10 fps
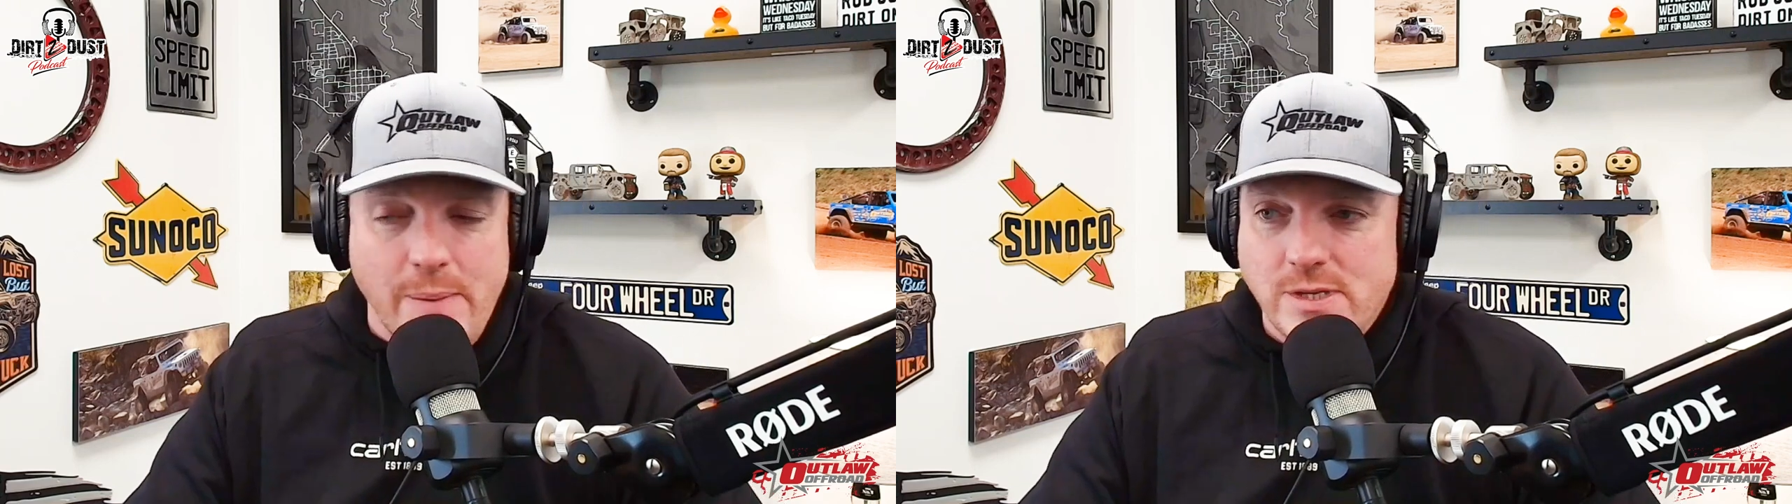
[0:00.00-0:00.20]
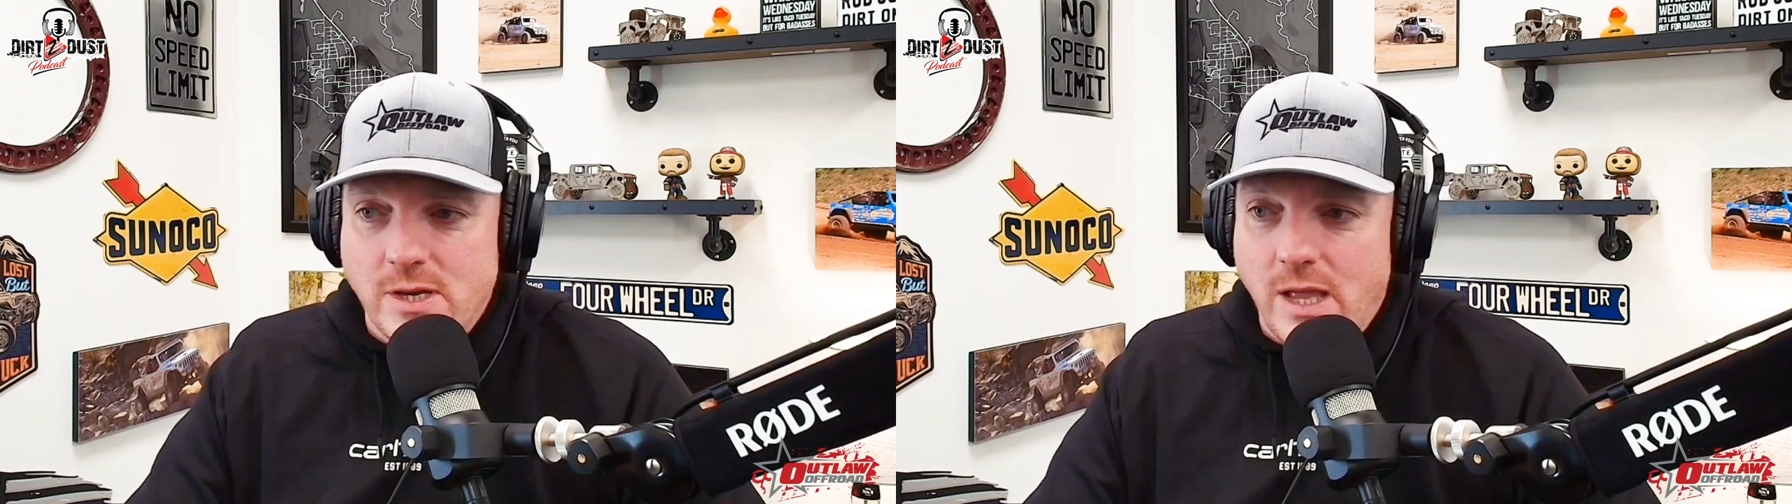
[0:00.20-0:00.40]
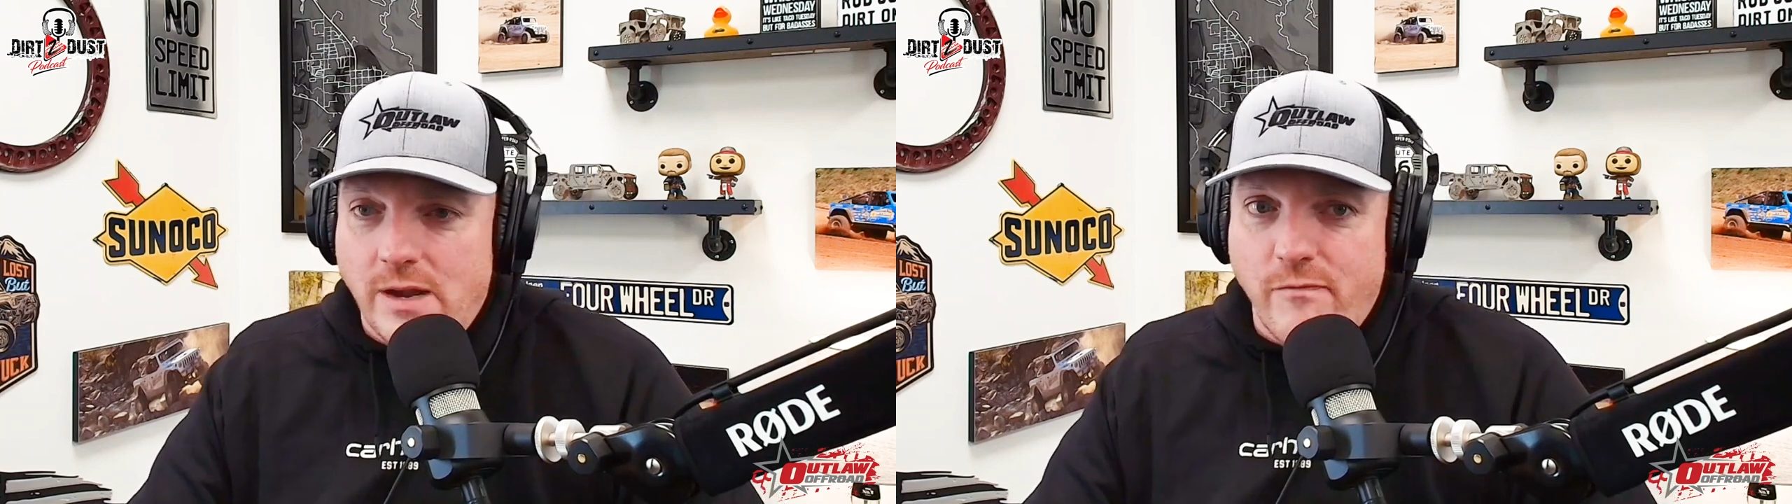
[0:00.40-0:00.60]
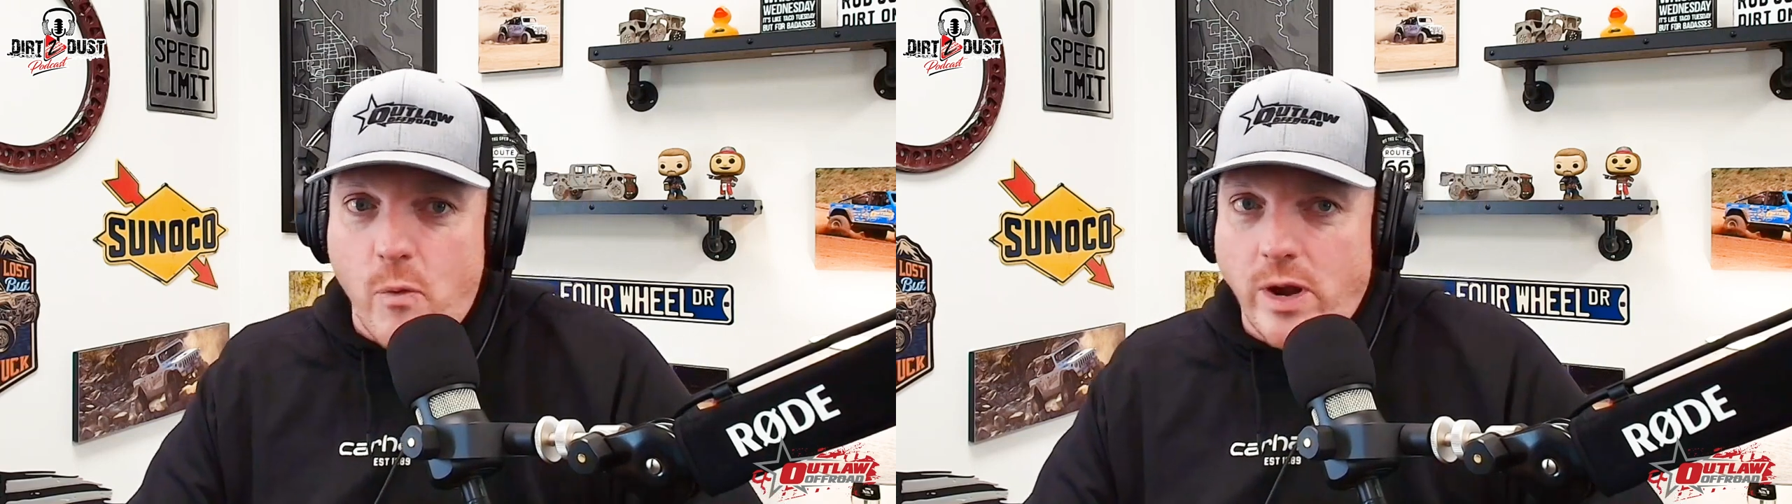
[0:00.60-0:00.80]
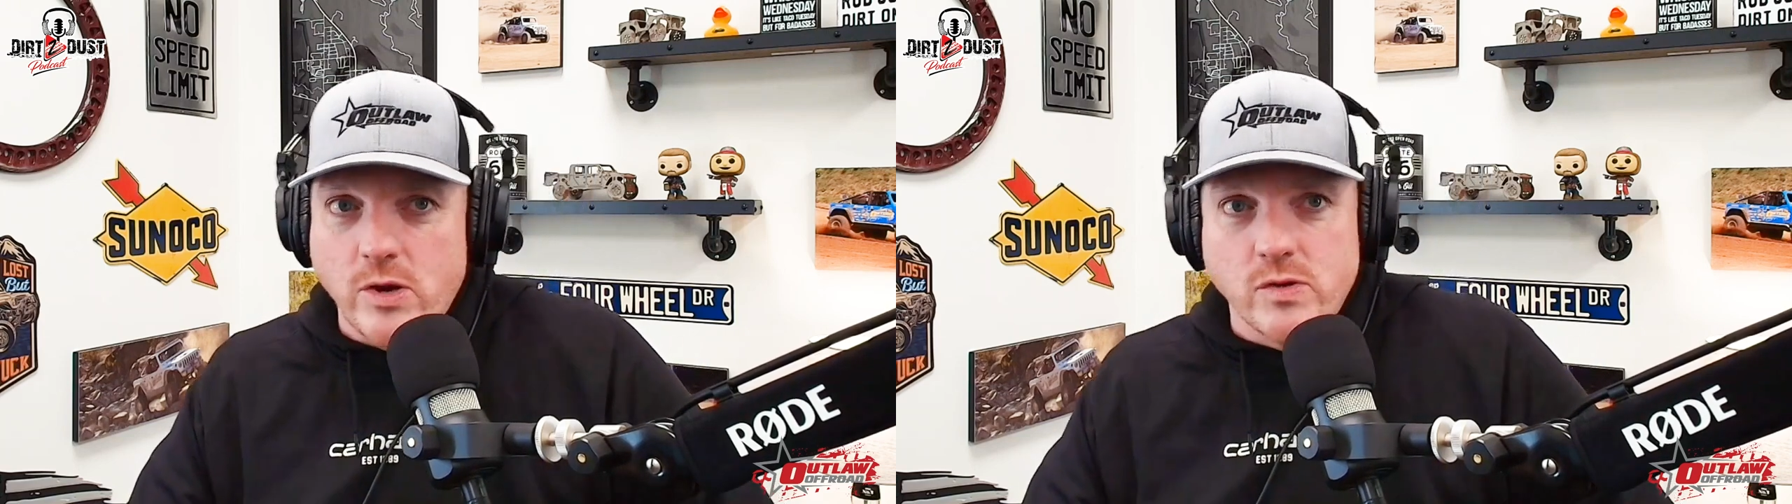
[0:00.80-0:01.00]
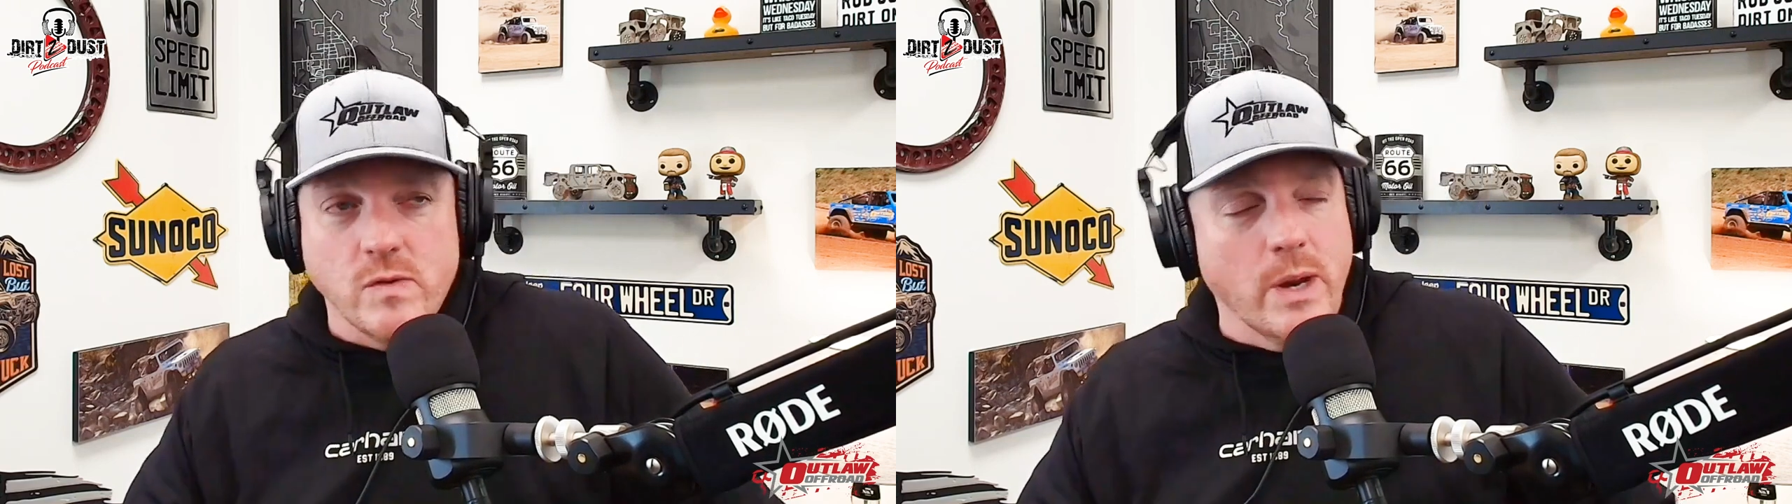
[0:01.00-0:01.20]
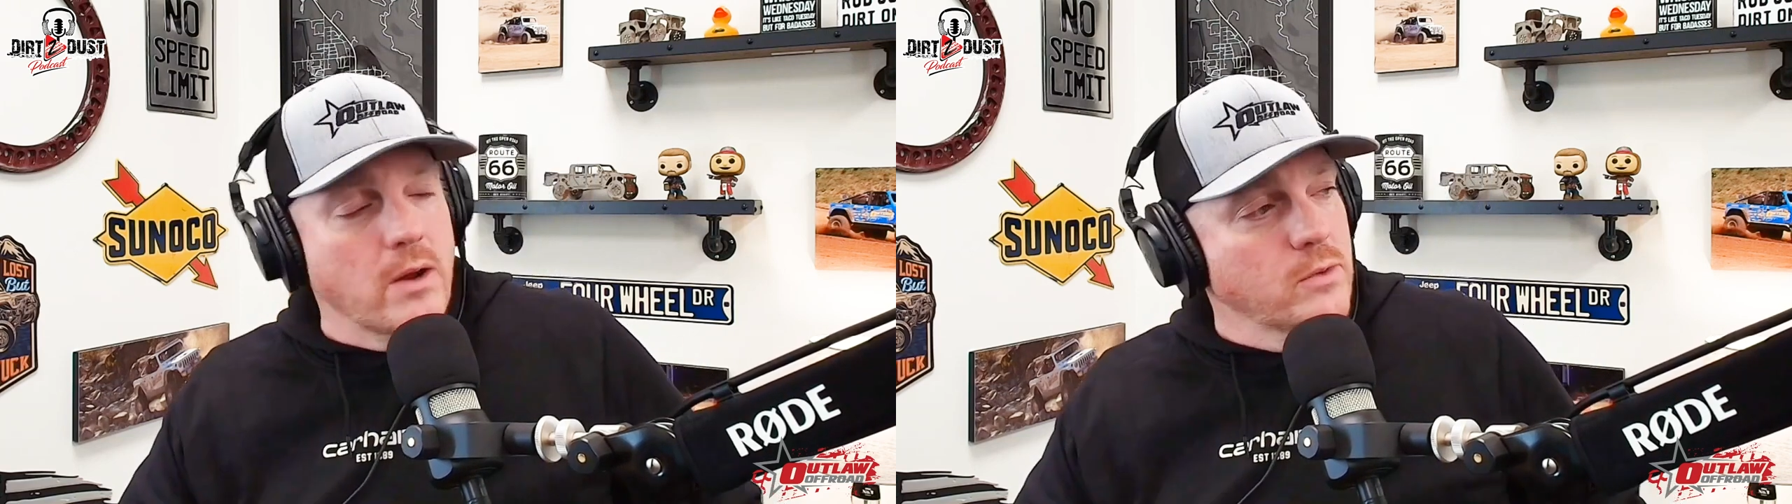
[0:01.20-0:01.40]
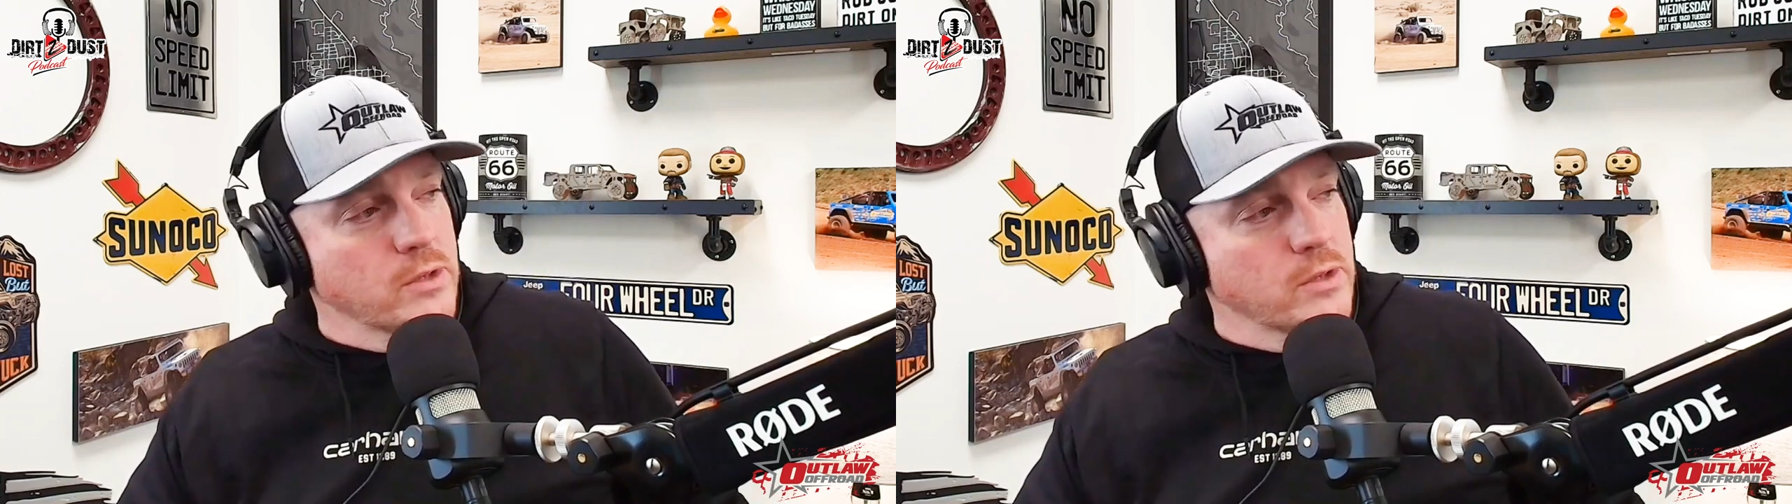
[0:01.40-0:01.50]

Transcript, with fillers: episode like 4 years from now.